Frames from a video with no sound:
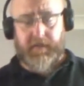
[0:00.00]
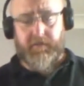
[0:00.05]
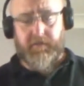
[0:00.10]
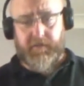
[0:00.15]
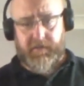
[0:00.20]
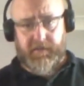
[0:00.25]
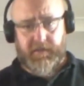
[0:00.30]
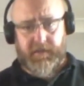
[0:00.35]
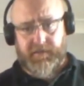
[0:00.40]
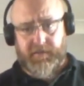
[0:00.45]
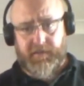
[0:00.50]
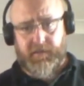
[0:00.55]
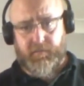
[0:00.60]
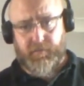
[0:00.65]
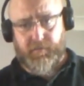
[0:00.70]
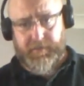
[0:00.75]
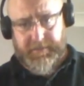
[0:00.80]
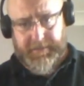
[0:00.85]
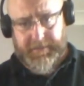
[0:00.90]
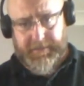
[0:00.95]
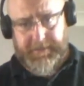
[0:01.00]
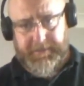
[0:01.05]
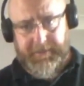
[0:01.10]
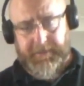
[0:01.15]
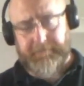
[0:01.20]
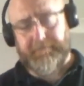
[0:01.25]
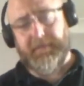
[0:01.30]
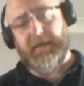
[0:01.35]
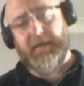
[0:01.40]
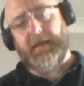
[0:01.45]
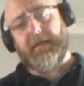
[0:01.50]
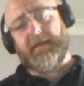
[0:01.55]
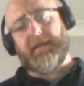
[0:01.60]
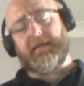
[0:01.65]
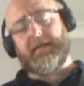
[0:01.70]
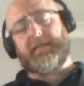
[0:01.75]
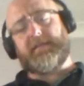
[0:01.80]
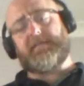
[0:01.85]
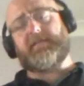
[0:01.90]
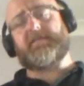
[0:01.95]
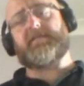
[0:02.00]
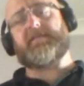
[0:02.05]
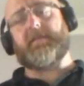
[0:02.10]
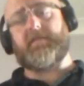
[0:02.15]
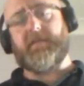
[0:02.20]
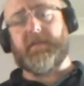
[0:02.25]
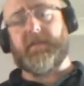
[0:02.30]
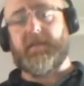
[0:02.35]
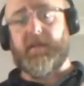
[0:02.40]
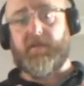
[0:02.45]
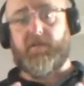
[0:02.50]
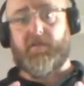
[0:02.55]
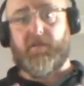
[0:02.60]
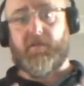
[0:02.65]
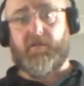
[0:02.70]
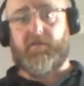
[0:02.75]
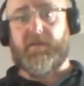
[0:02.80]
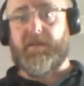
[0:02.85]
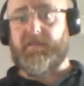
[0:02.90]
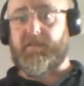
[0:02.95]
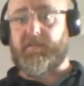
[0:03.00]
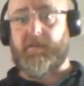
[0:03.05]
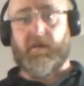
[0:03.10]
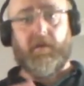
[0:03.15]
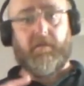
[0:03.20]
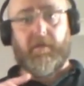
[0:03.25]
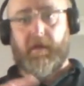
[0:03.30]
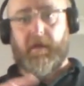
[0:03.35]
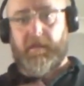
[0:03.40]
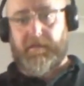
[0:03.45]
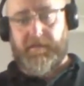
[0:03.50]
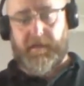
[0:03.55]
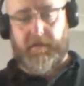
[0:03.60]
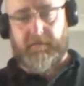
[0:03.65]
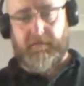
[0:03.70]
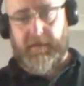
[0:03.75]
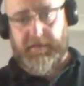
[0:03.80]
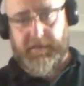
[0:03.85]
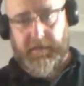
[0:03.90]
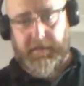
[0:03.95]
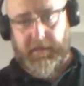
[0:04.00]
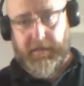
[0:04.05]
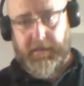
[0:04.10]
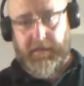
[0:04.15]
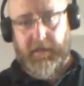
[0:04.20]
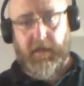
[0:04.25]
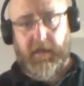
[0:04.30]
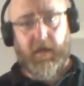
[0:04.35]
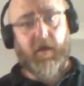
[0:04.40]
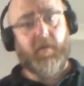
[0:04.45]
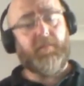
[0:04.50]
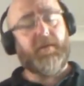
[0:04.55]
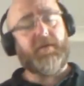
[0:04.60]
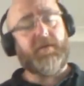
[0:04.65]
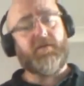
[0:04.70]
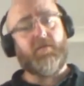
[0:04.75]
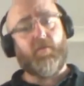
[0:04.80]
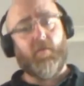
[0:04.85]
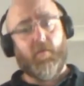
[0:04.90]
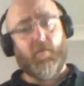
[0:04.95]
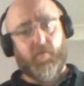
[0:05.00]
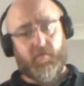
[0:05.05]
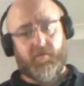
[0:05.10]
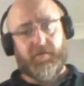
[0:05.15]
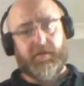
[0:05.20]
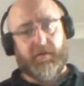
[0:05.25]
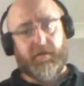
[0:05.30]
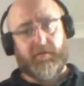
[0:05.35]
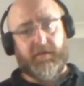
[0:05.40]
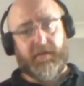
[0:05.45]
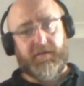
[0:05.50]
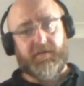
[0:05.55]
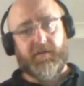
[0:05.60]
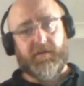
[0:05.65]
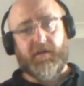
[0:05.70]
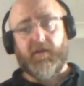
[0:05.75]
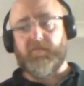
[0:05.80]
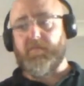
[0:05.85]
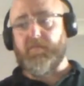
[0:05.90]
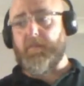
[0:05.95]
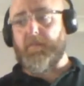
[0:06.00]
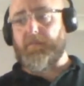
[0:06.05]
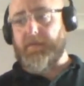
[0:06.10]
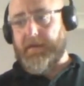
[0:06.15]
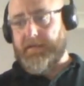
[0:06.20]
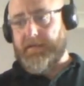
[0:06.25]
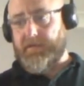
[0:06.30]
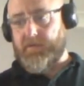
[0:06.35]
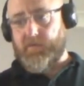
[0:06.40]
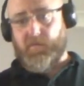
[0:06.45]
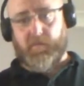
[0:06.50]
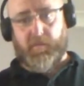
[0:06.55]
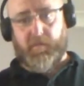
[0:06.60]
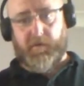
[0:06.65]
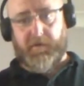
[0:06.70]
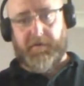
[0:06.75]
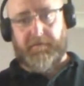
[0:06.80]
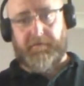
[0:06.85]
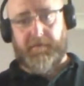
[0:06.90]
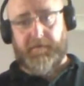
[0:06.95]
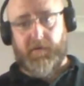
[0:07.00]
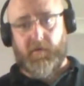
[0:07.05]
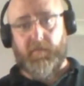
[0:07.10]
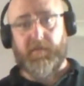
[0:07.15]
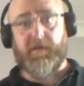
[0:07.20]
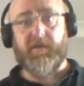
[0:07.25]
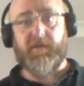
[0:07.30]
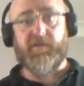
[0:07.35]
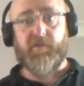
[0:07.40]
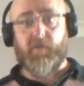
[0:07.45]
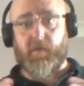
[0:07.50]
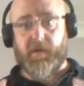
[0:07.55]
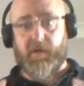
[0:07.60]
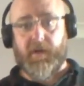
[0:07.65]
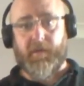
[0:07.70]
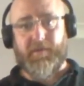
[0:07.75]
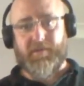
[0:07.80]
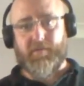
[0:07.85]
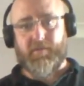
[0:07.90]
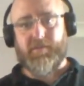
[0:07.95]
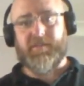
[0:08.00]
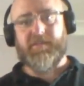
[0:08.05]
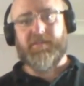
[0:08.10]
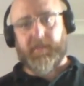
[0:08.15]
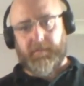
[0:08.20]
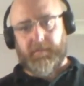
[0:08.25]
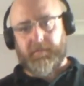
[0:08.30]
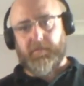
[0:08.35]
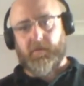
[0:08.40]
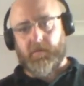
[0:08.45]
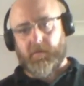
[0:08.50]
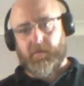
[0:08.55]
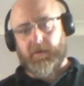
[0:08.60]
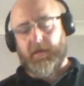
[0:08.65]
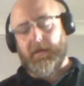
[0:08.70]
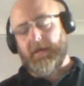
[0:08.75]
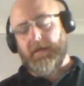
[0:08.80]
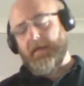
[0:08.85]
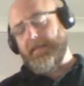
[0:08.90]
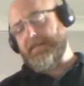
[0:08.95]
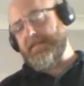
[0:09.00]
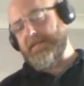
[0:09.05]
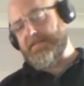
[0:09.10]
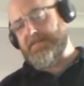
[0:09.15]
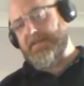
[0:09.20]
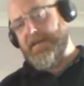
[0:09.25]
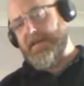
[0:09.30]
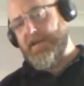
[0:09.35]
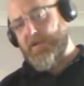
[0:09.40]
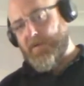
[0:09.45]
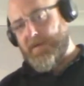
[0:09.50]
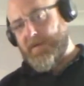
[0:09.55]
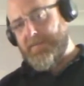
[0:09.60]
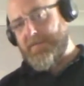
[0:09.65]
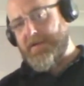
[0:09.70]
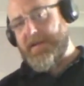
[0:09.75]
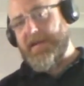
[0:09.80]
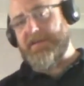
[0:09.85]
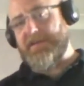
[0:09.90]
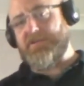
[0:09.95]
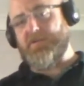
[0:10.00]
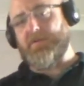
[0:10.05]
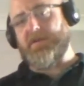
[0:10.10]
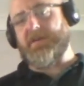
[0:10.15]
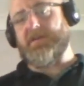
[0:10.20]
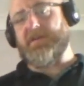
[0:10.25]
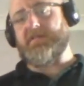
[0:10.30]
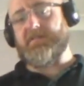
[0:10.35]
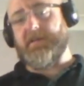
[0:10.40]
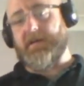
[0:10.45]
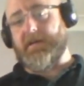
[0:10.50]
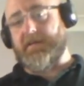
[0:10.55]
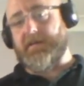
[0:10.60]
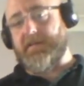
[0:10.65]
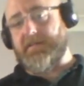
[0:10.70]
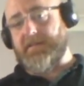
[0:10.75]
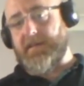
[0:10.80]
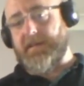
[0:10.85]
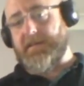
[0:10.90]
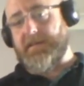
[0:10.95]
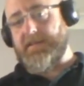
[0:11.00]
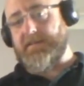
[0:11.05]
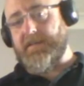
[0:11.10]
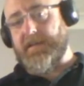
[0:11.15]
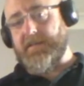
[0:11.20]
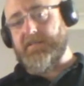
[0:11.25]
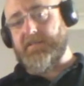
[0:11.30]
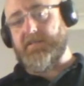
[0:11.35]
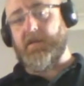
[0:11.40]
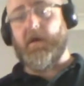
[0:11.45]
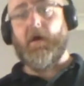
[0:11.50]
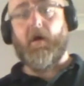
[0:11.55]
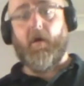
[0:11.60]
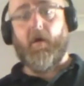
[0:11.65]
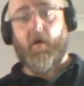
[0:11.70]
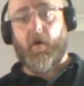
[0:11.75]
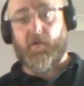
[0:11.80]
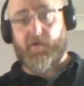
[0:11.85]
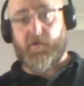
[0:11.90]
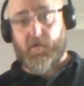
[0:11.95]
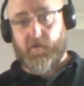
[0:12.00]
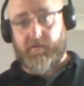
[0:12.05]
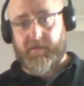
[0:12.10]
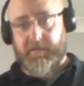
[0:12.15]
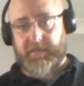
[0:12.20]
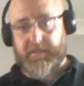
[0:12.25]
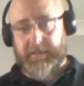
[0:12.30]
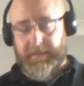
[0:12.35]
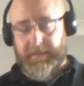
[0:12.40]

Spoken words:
soundness testing procedure. Now, this is something that you need to know theoretically, but you also need to know from a practical point of view, because you are going to assemble this equipment and you are going to undertake a test on your